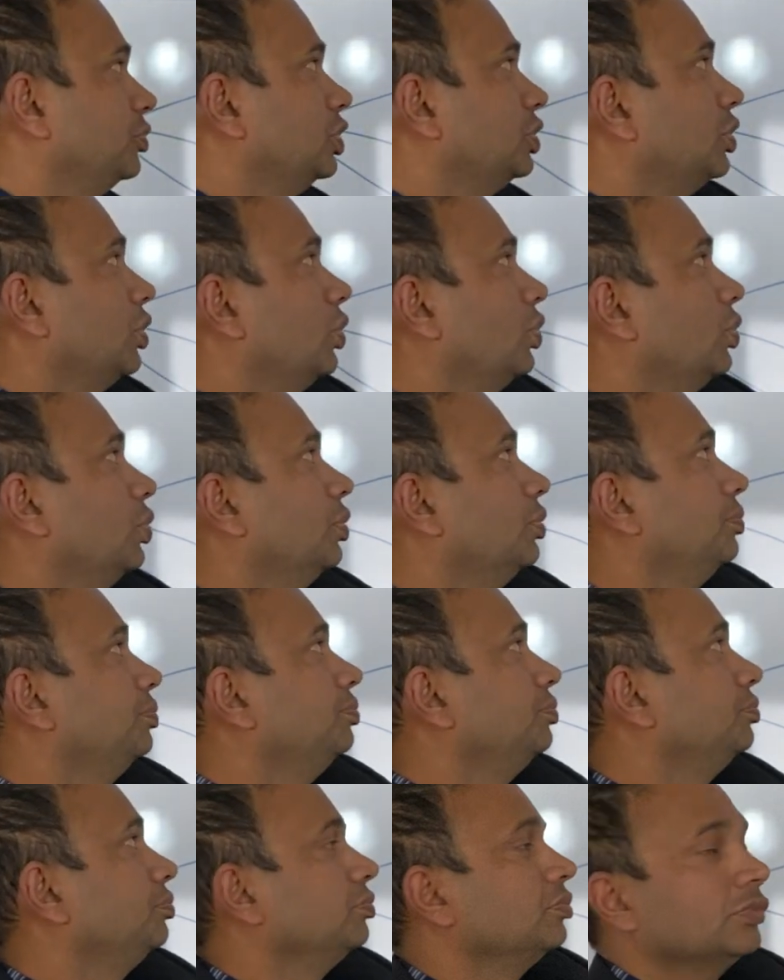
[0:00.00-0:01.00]
So
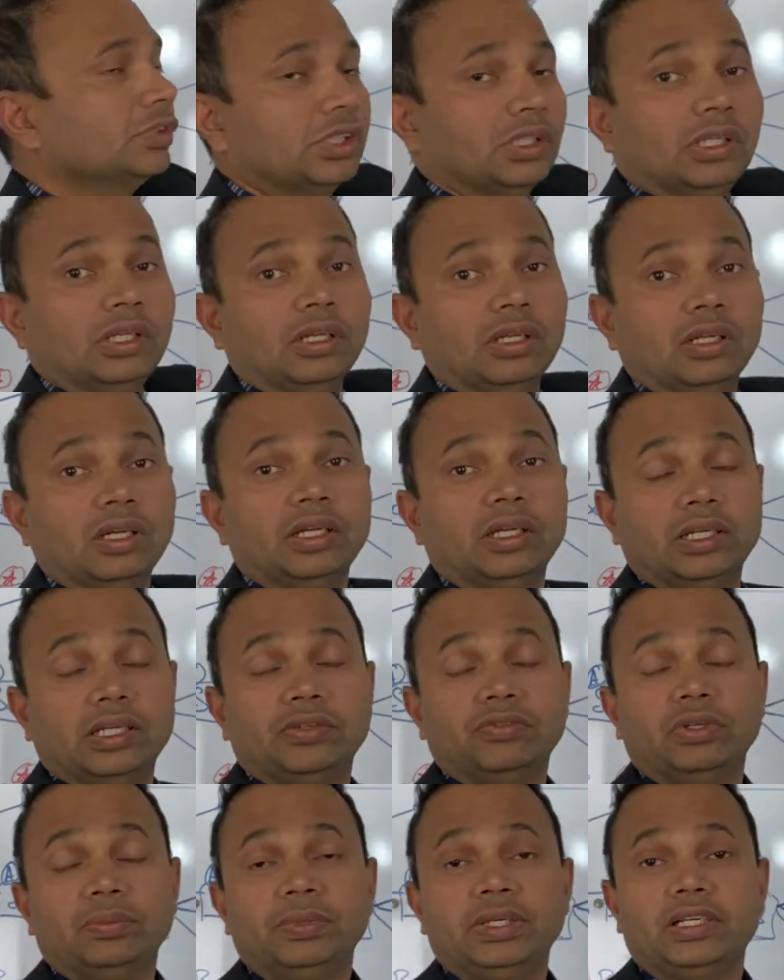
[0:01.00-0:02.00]
it
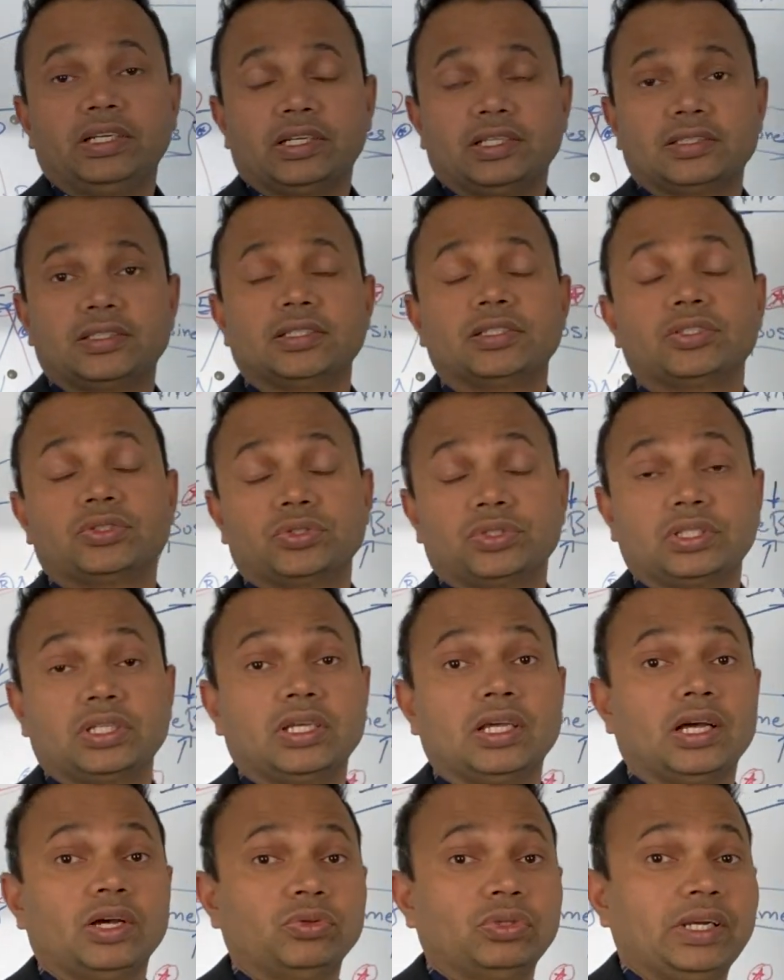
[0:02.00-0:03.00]
will be interesting to see
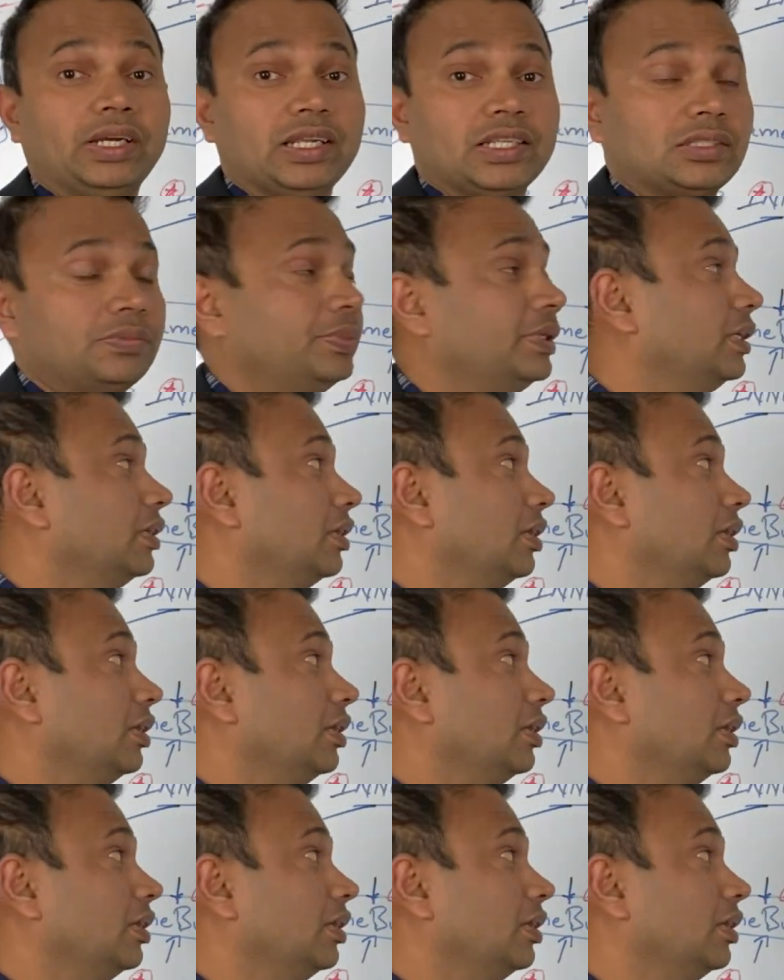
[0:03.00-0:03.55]
how that has been